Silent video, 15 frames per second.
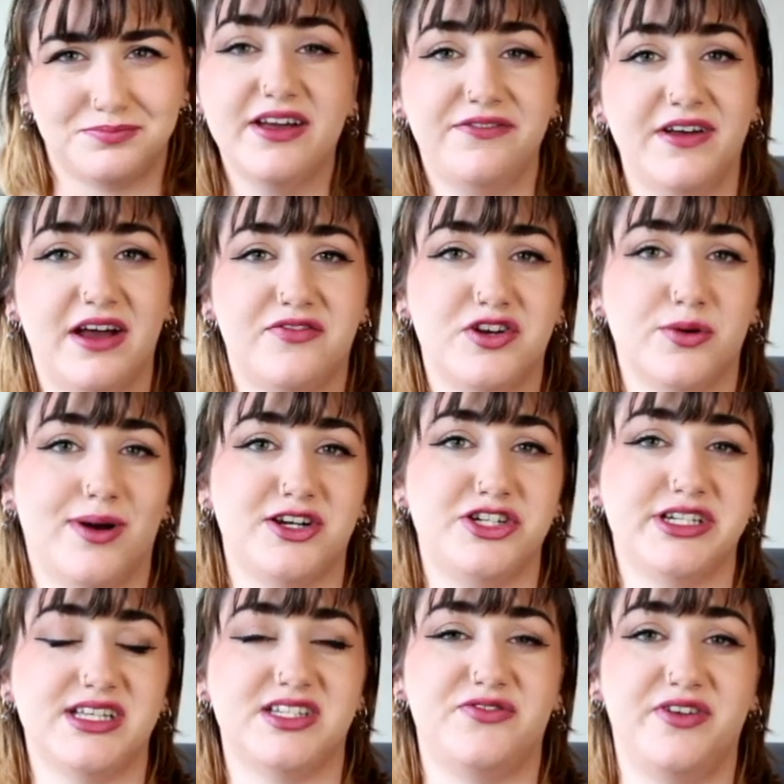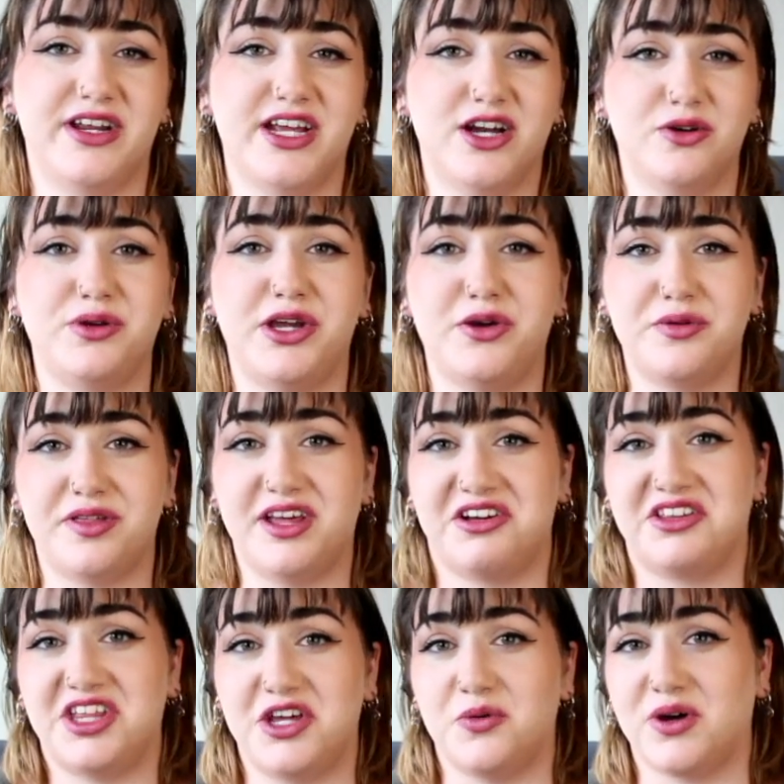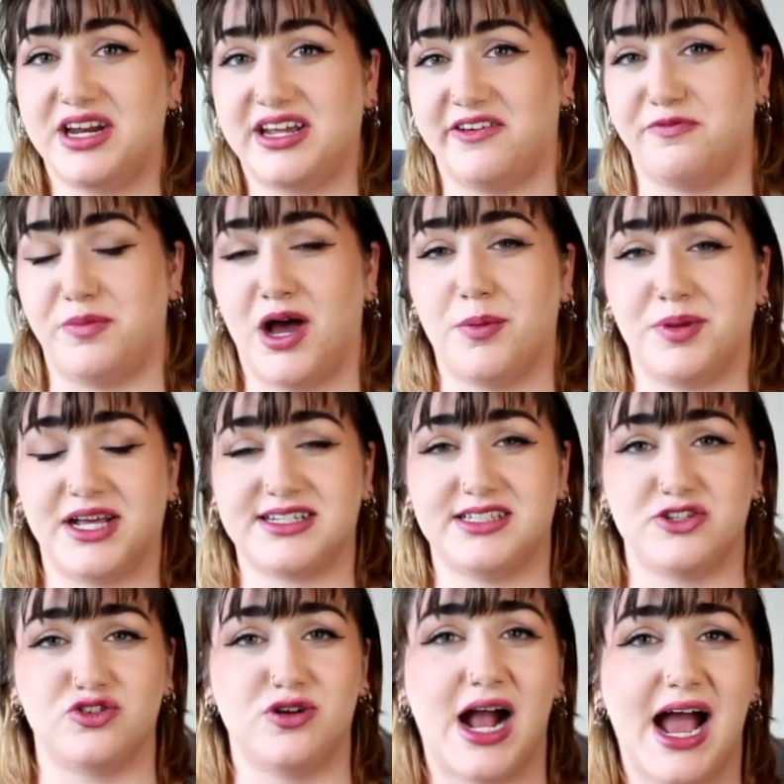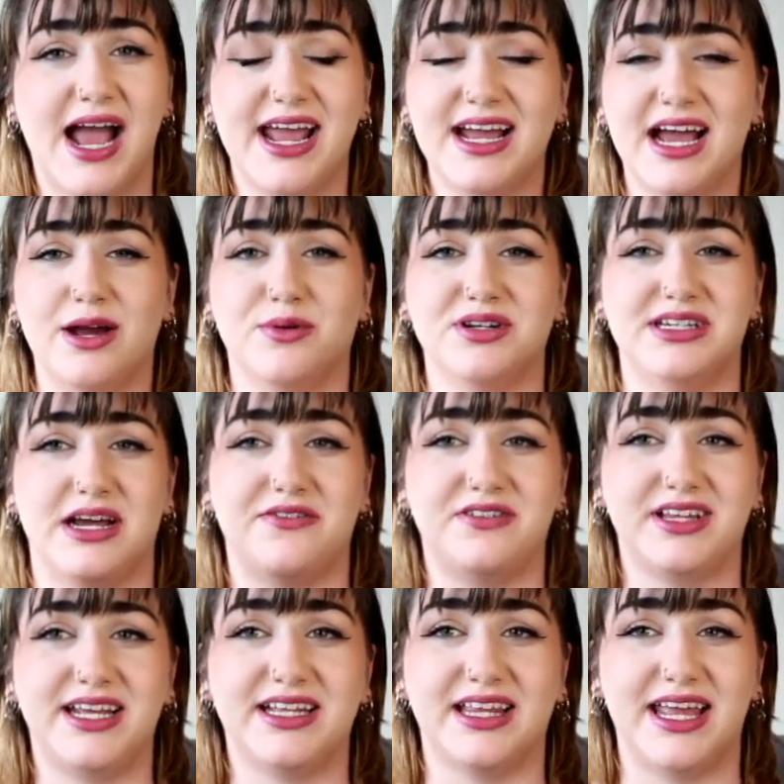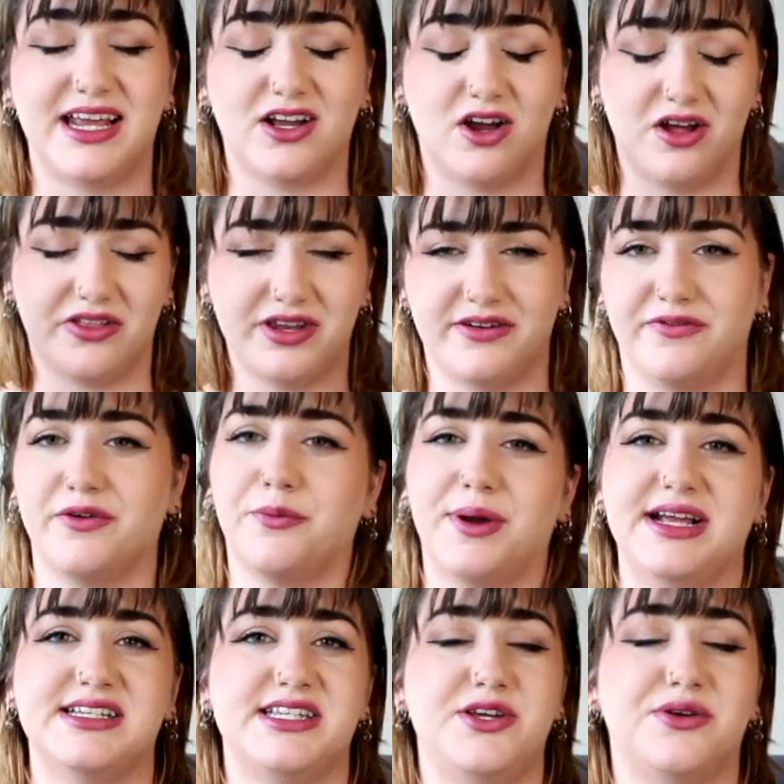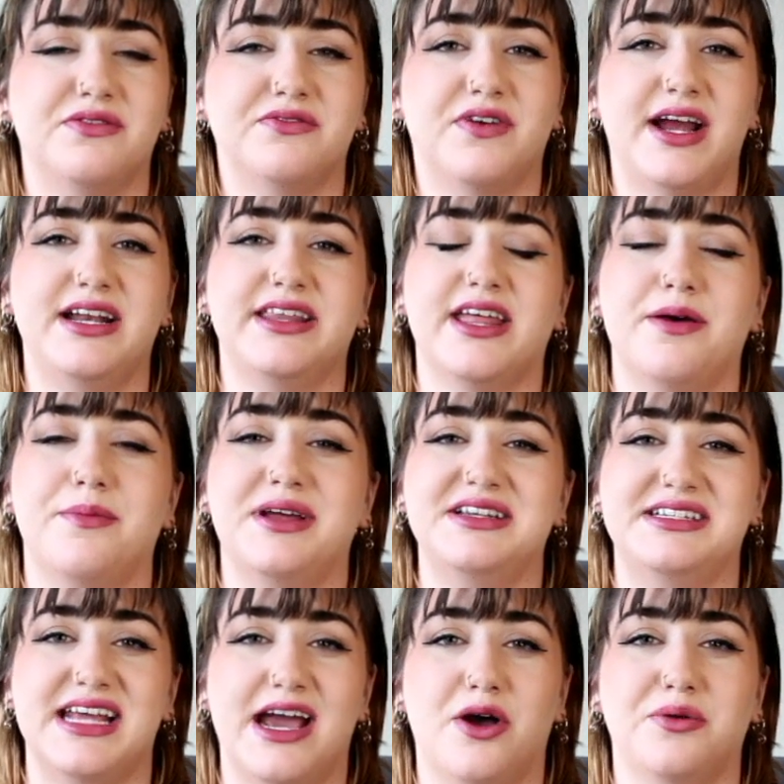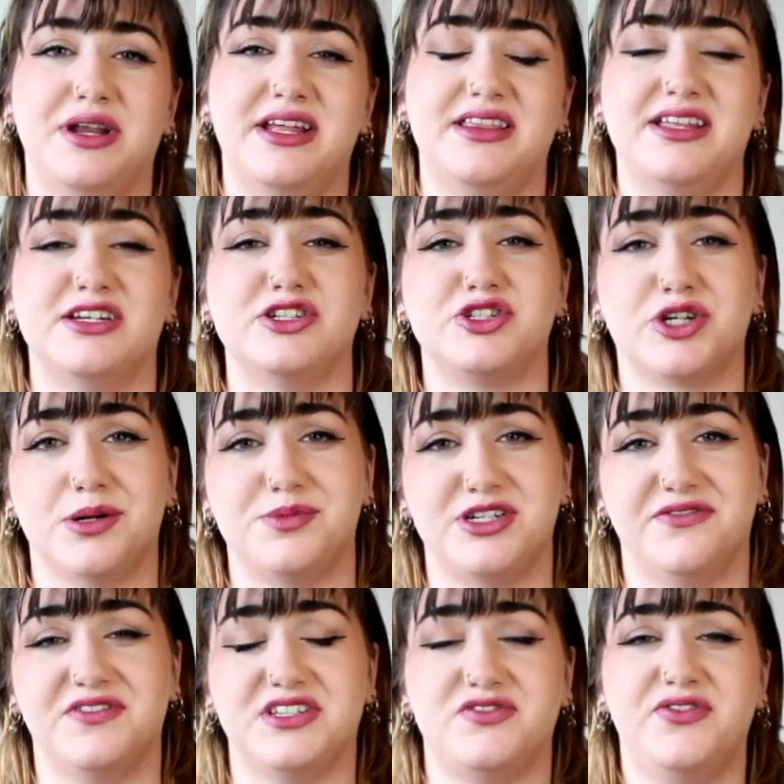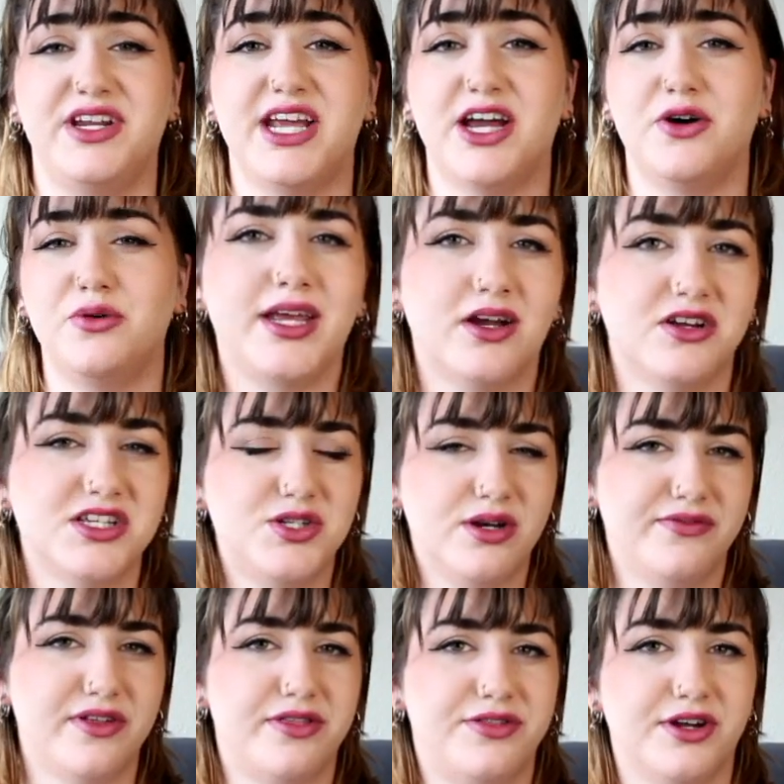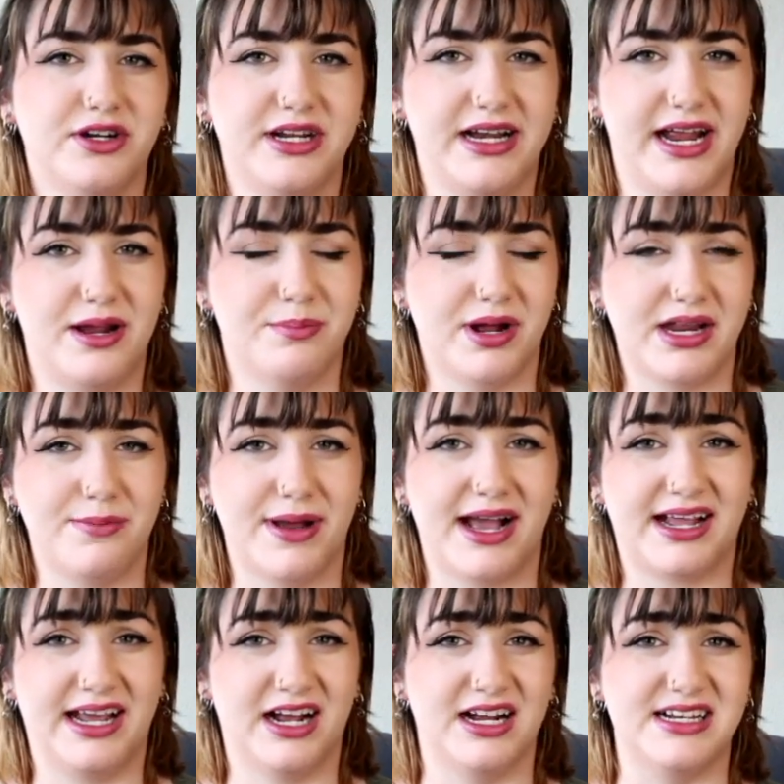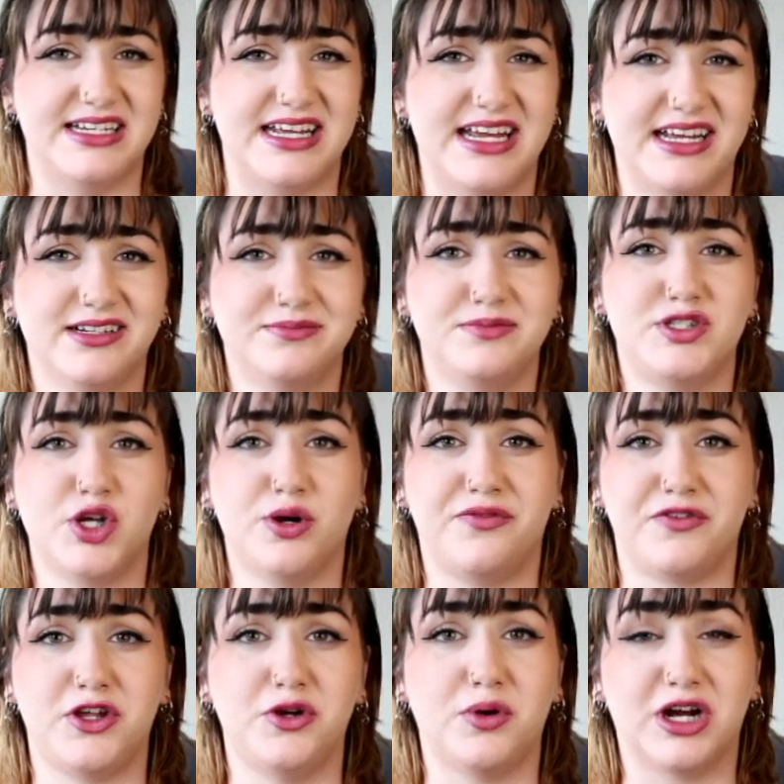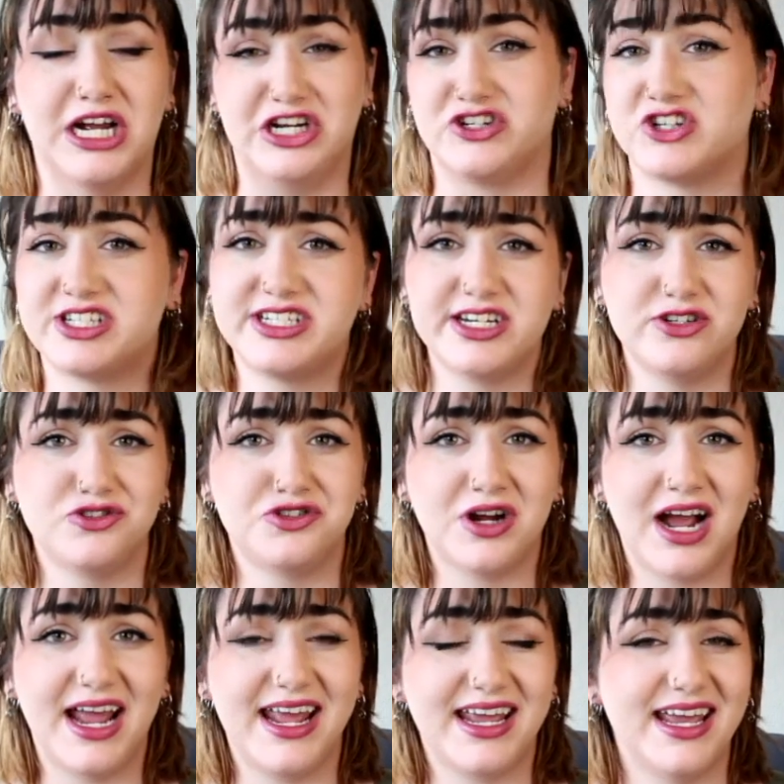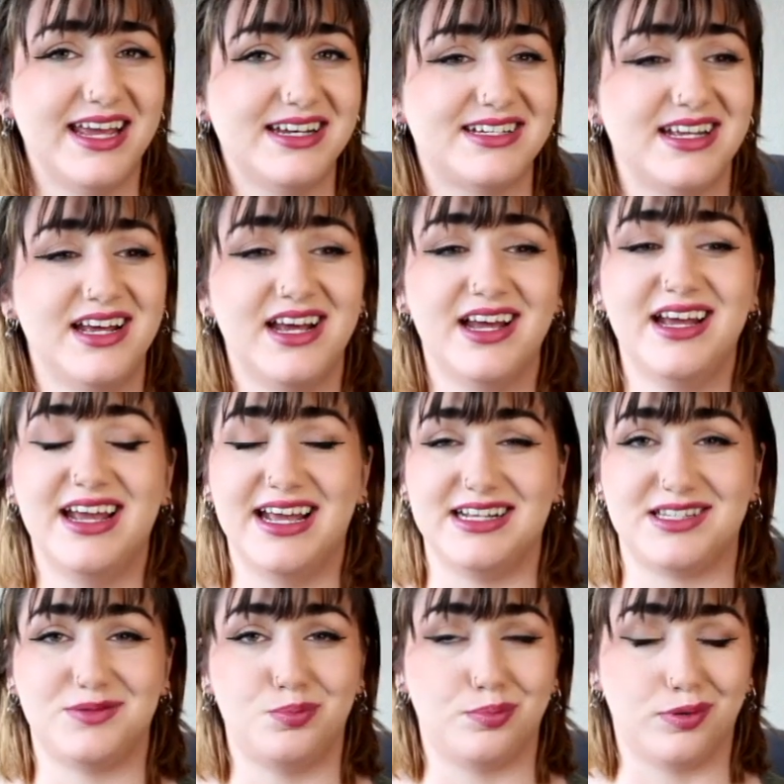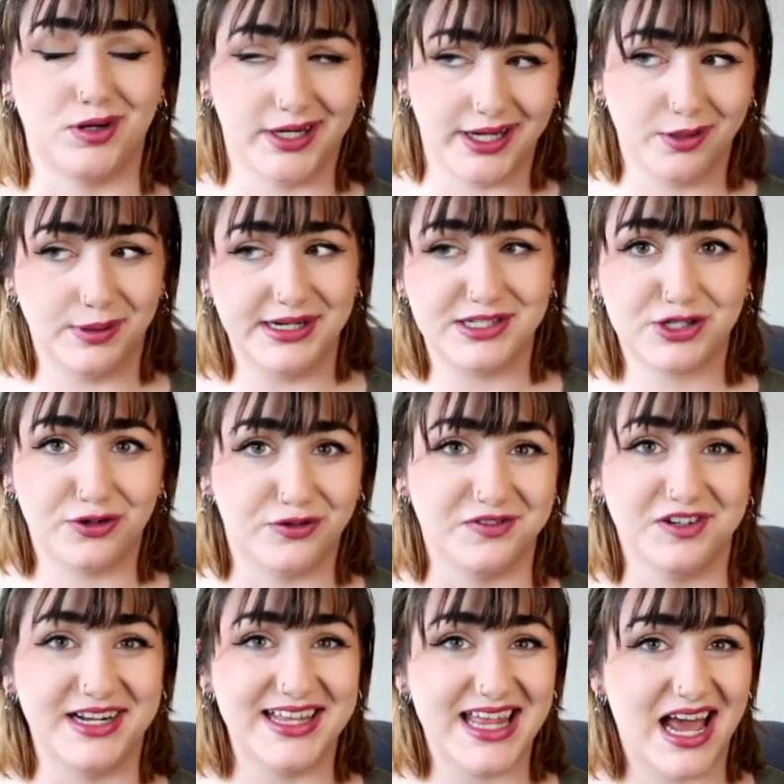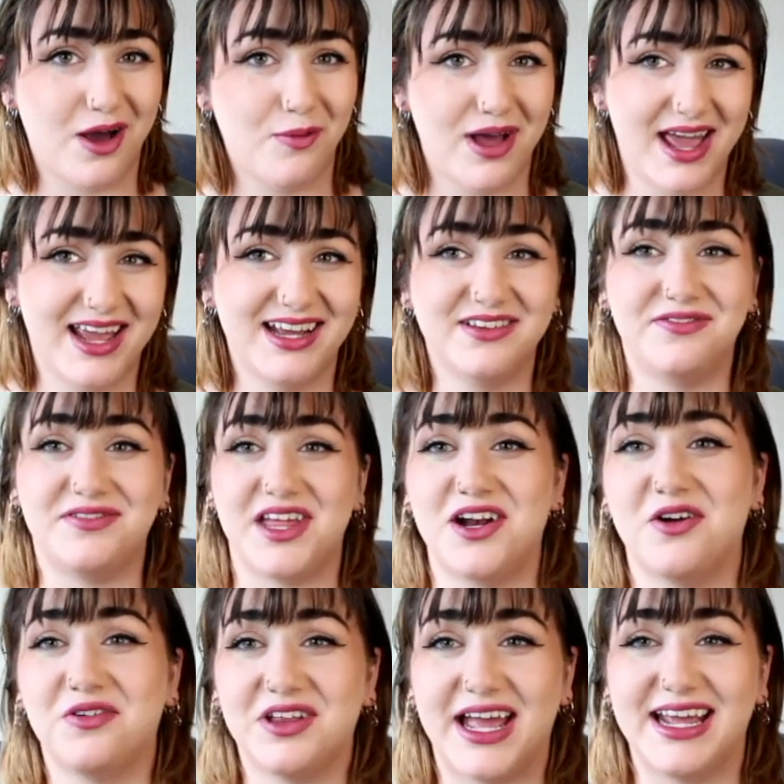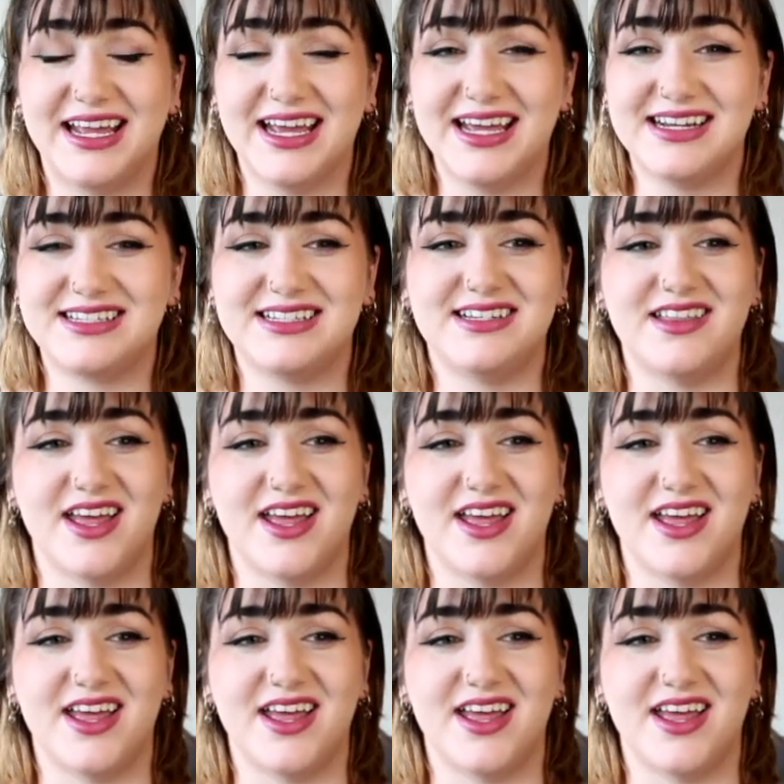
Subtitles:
If after watching this video, you think that you want to give Pawplex a try, I will definitely link all the different ways that you can find them down in the description of this video. They also have a 30-day money-back guarantee, so if you are interested in trying it, It's pretty risk-free that way. If they don't like it,